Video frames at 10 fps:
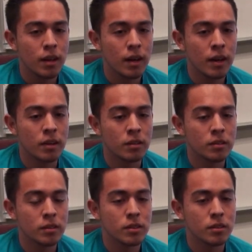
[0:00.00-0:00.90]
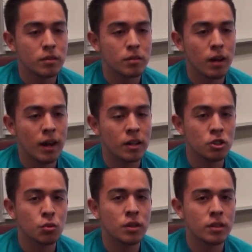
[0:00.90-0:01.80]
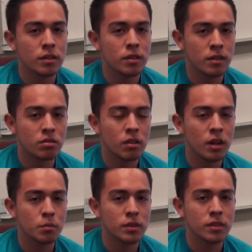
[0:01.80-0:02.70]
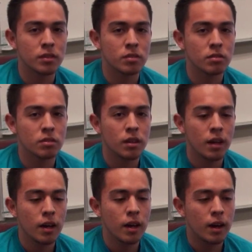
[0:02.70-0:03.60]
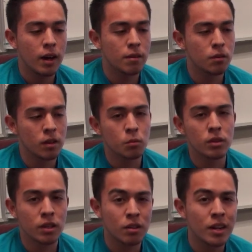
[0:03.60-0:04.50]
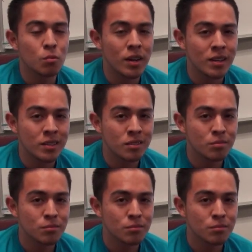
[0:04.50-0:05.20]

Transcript: And I enjoy this a lot because I feel I'm really good at writing.